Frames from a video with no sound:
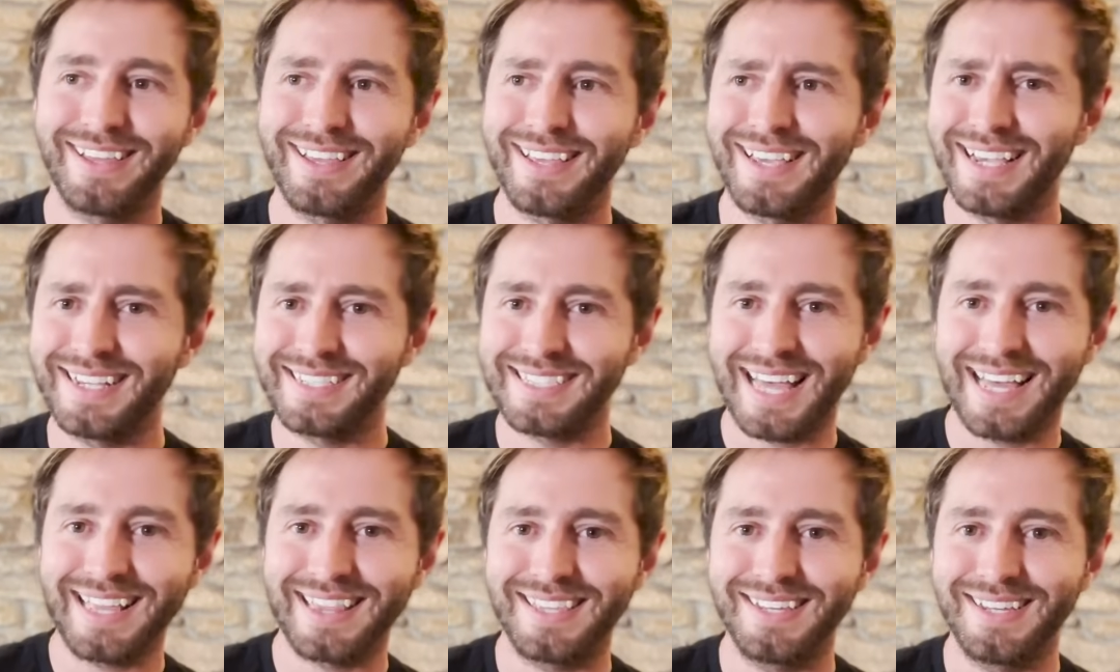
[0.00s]
is
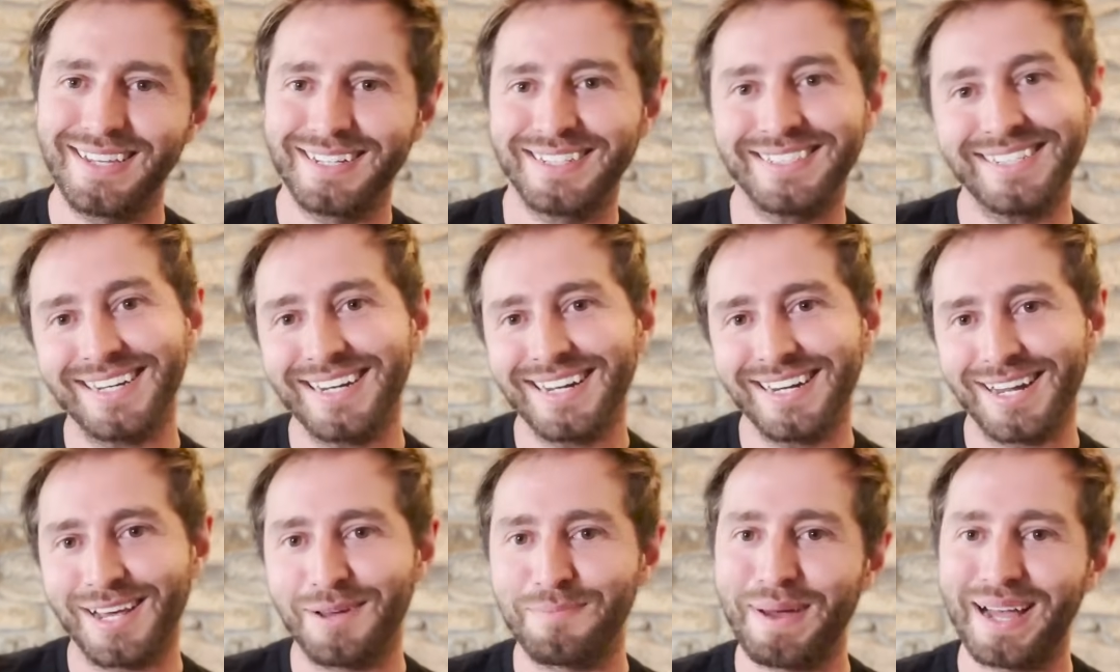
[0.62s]
that the
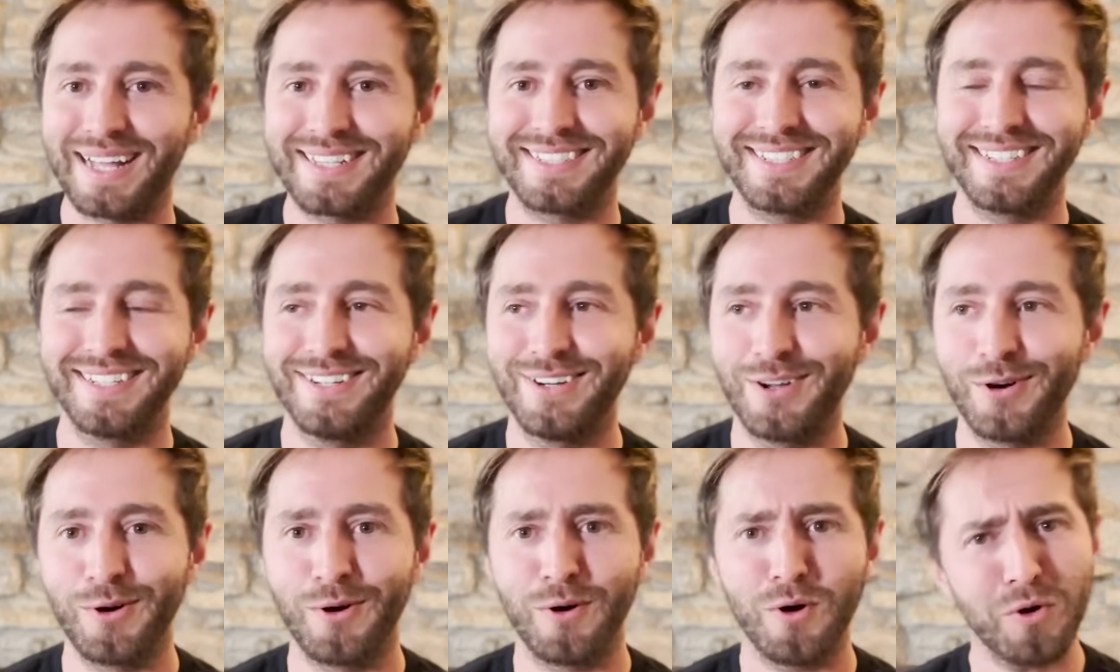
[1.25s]
da-da-da pattern,
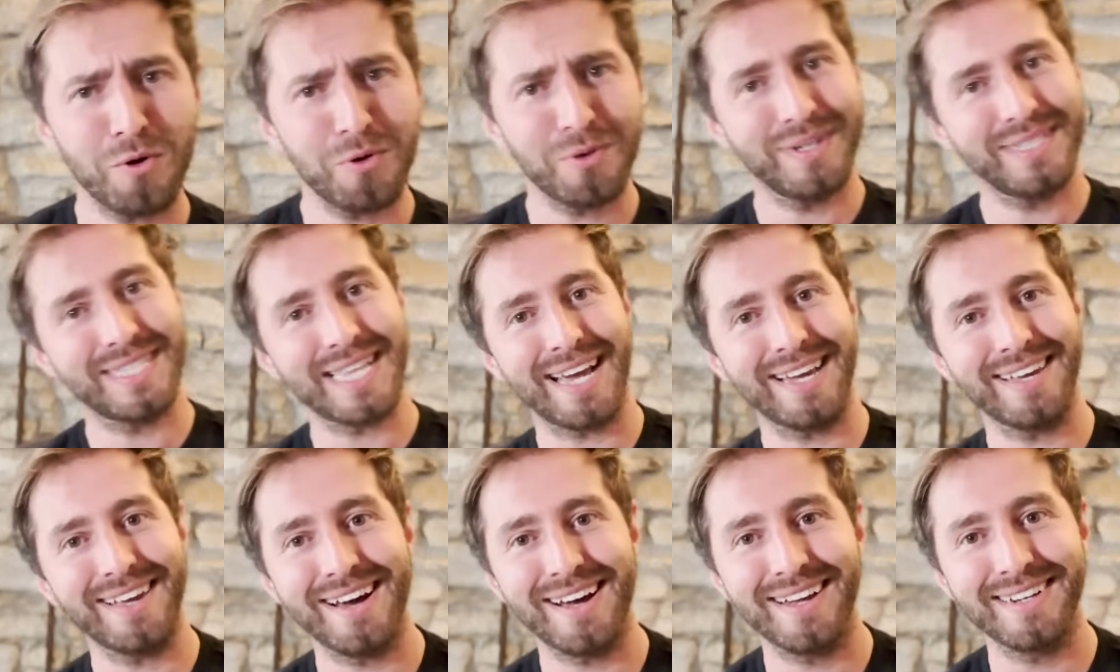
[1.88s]
or oh, is
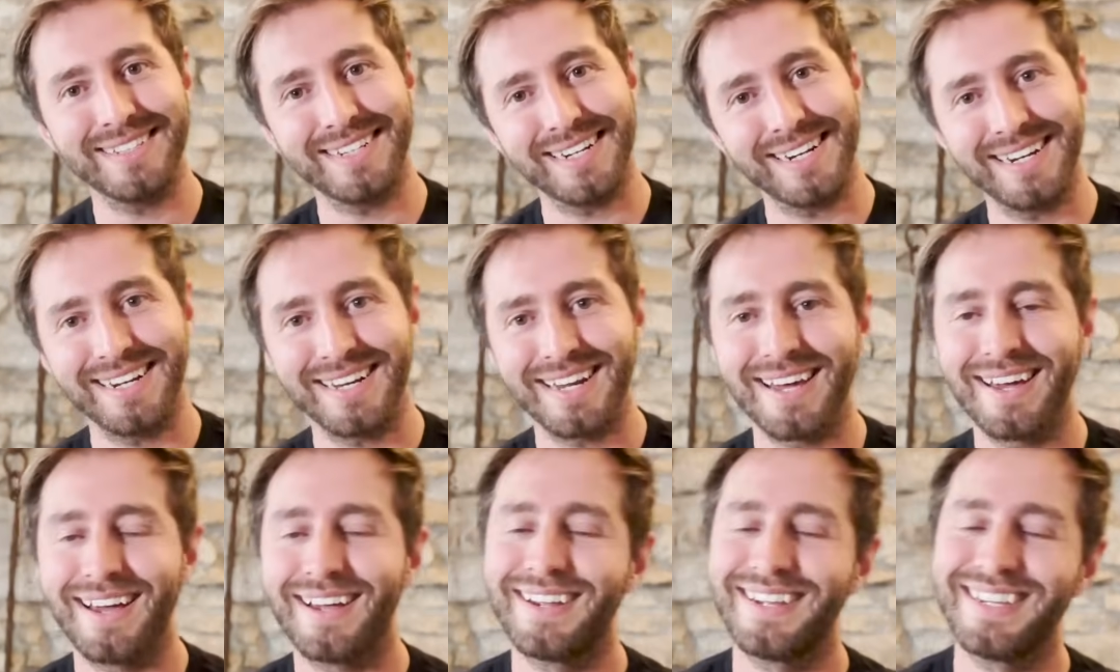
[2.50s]
that yarn
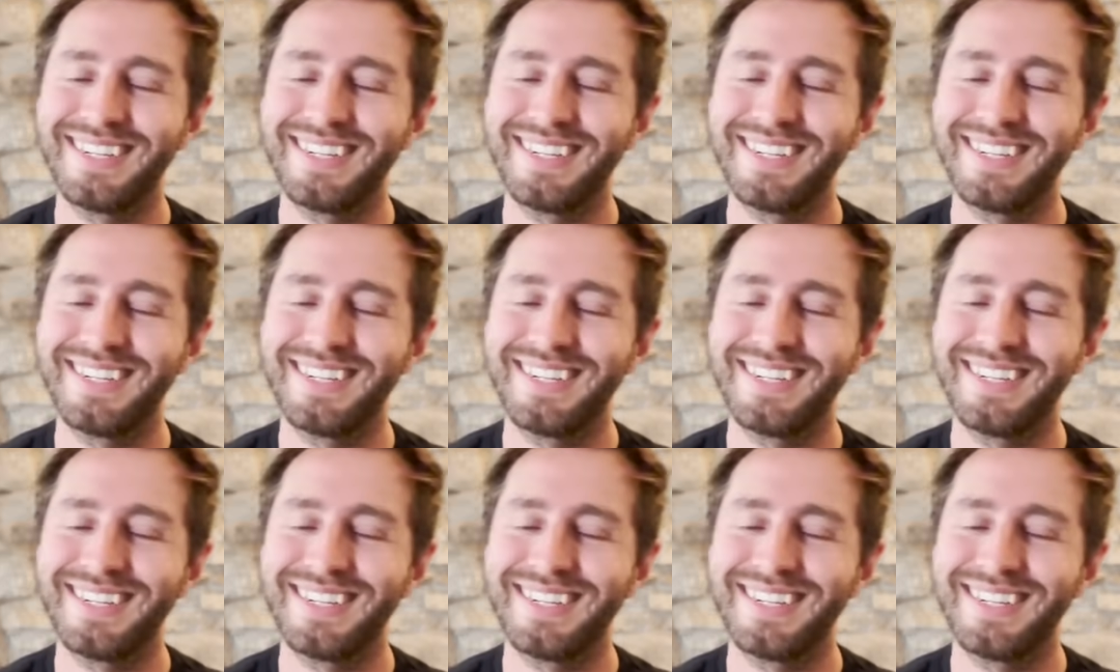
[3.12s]
da-da-da?